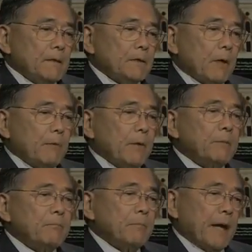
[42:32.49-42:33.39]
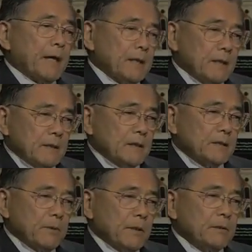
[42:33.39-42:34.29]
So I went back in and
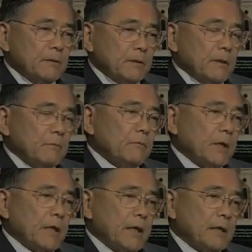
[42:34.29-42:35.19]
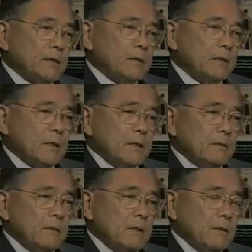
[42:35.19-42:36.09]
explained to them what I had just
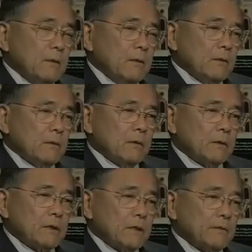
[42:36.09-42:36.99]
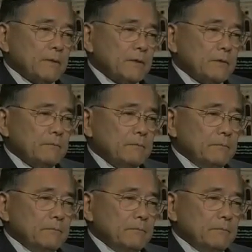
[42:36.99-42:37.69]
seen on television.